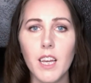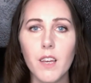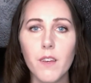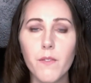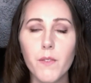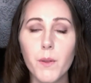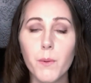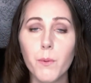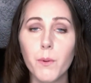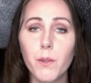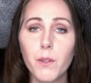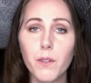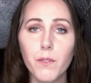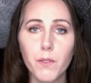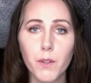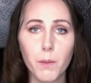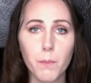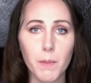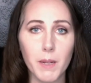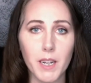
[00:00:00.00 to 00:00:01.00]
If the ruler
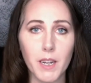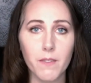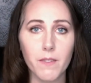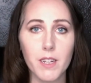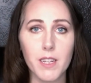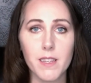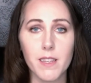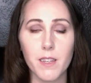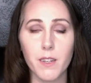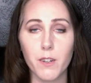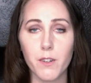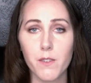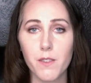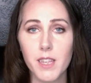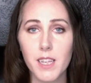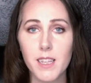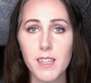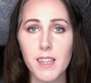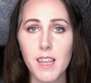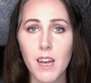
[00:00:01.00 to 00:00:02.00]
of your midheaven is in your
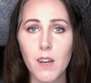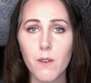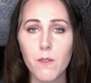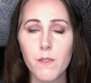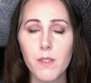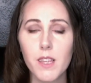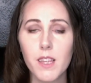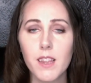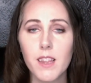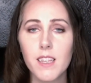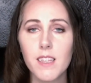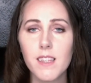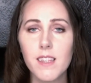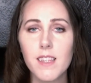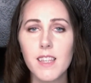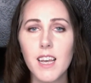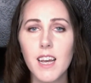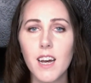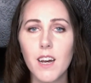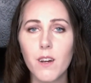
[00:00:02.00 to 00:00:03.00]
sixth house, this
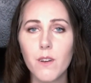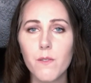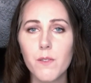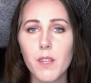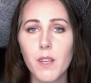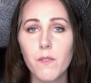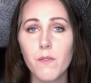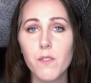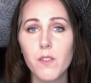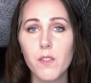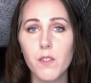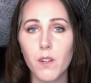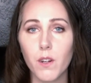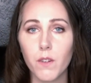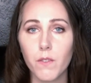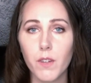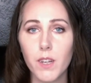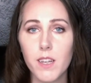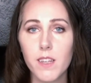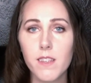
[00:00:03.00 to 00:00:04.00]
is the house of
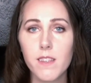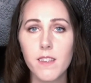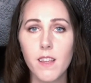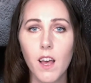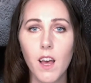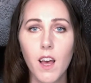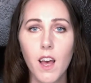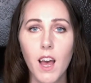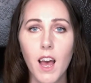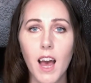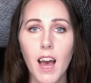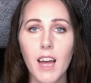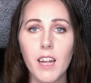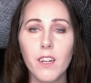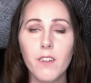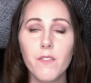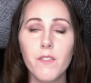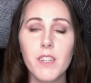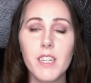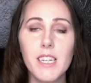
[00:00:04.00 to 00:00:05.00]
service
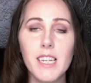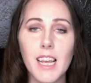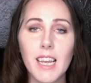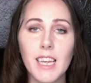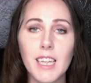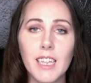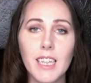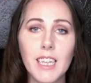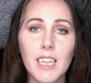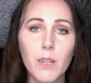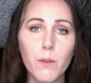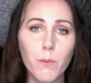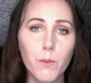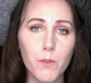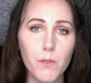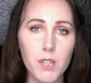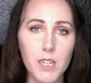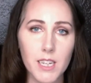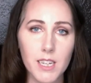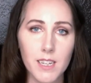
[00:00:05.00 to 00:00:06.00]
and of daily
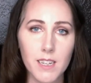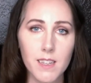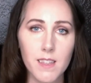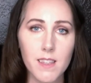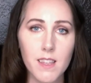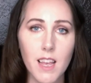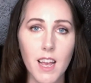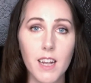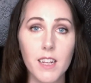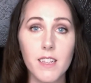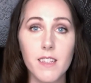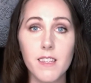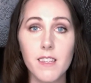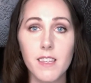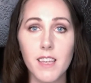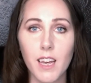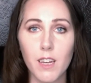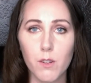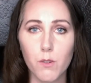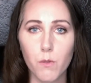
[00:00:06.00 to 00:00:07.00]
routines and
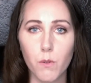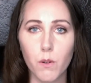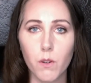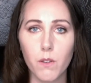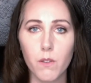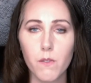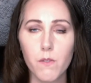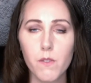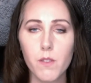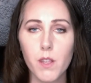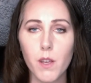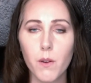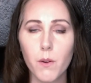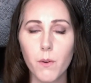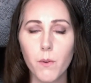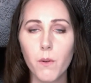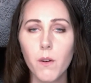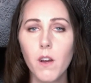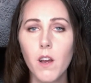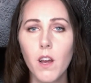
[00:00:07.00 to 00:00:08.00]
schedule.
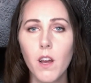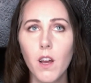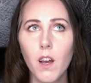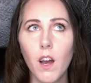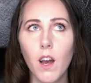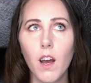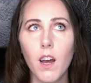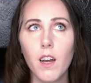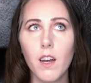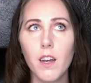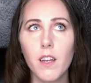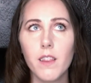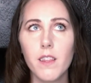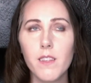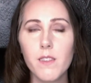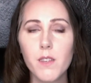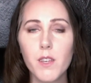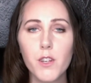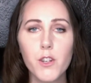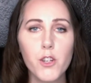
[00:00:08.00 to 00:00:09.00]
So
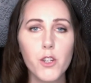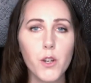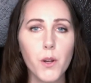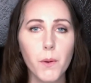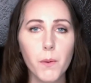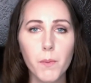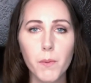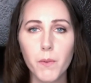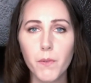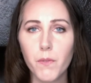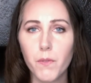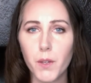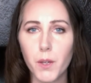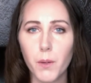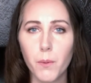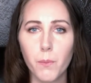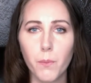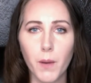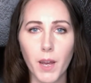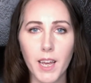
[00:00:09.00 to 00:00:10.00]
this could show up a
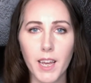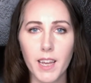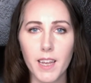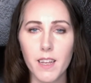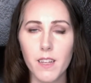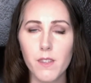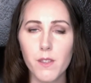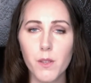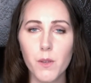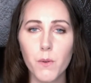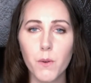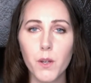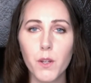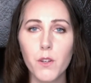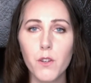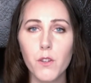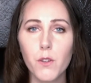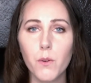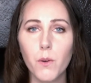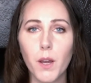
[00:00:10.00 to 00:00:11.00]
few ways. You
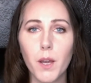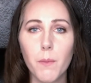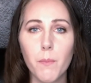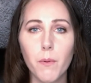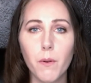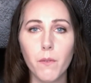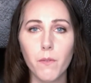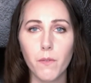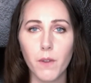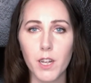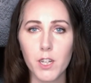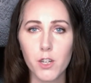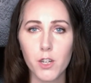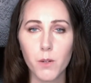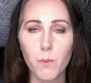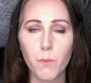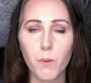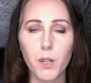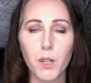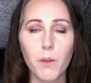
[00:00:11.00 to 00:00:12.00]
could do a
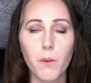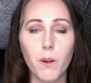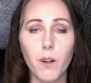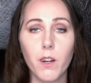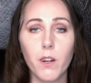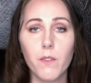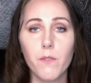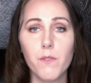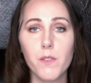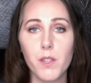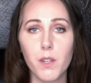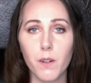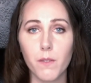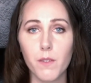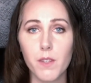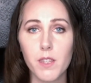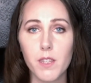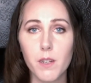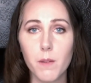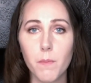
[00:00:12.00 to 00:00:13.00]
profession where you are of
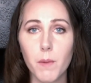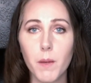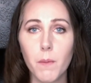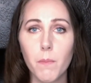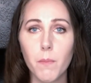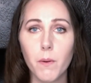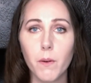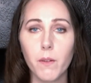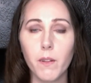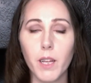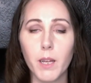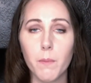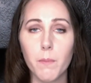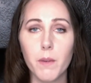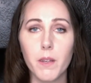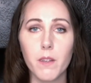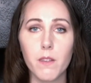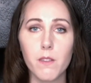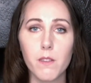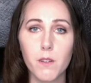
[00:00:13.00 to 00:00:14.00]
service to people,
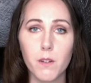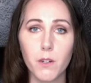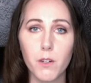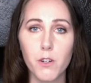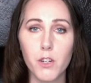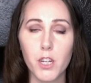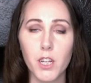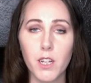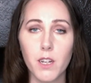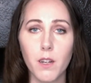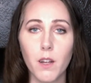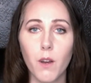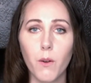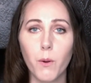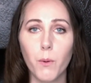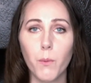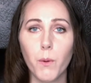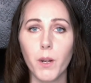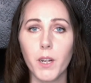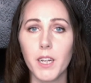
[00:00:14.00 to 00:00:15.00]
like be a surgeon
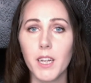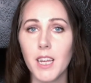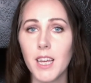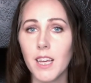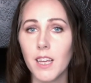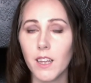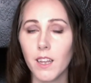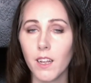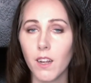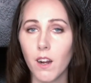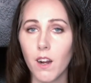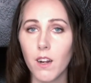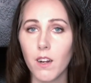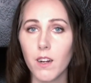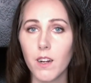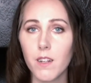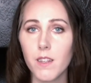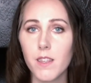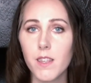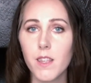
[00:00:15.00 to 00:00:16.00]
or work in healing
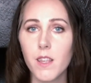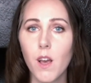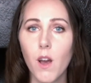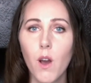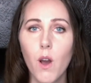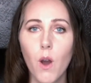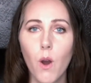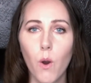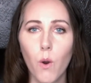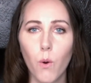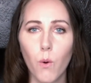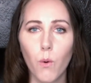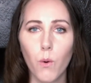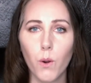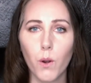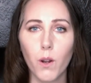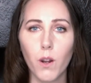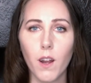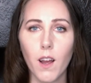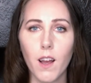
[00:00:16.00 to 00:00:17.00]
arts,
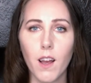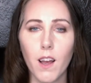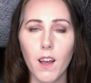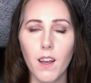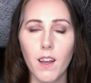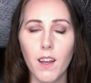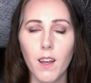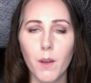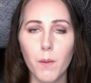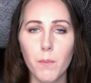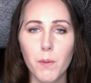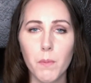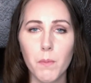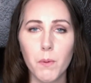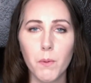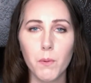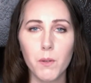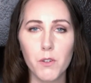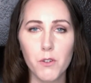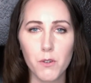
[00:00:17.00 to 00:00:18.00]
or help
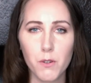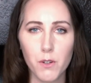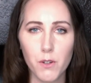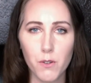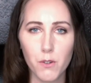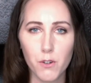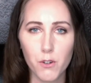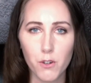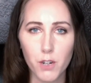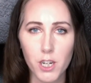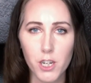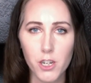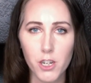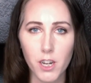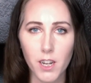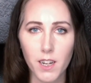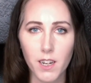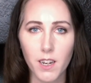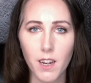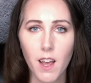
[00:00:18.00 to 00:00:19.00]
people with
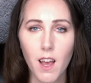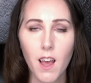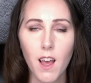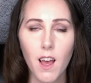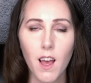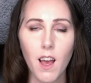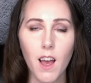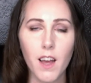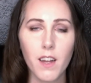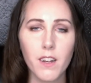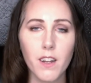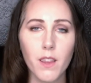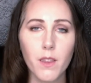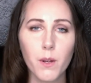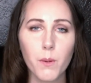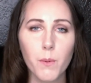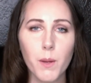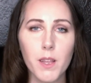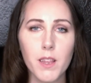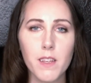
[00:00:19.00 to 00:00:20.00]
nutrition.
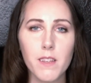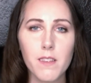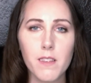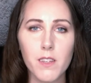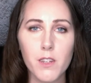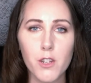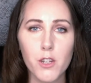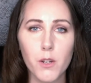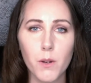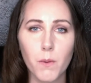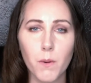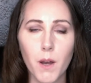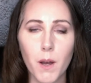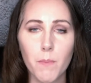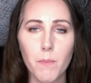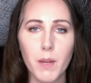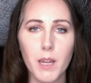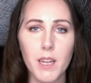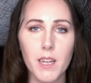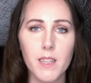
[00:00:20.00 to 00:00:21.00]
Another way this could show
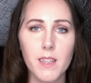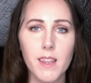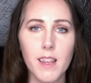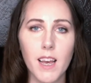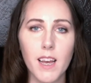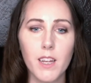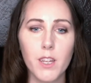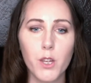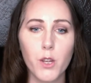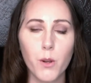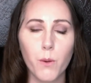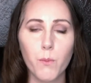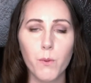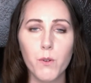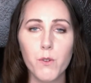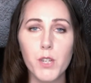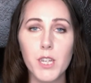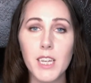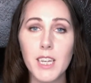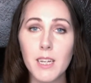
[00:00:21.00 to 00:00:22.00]
up is that your
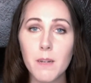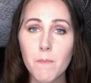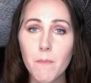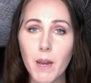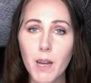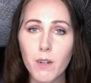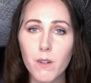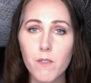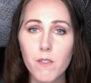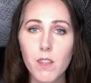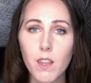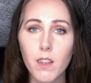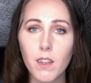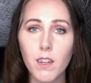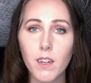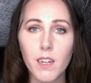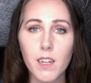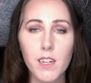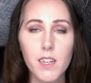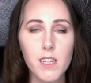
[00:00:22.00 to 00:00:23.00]
routine matters a
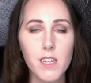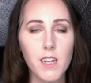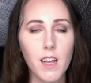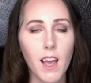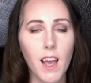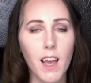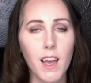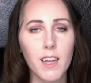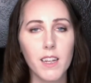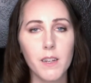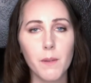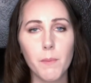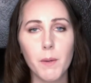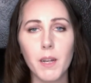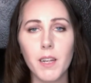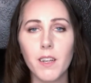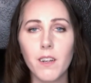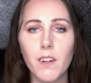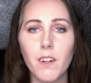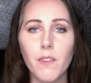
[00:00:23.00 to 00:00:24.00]
lot, and
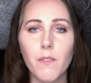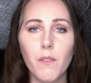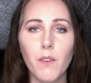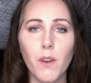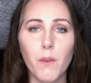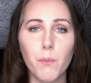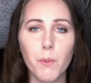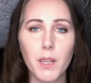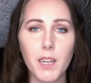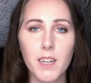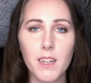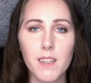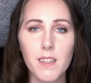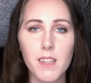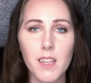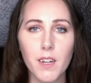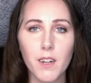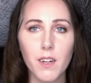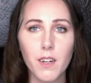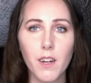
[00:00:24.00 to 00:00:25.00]
depending on if you have
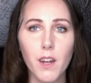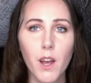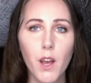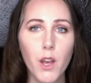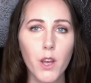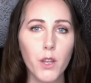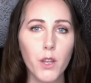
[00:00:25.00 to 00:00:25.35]
planets there,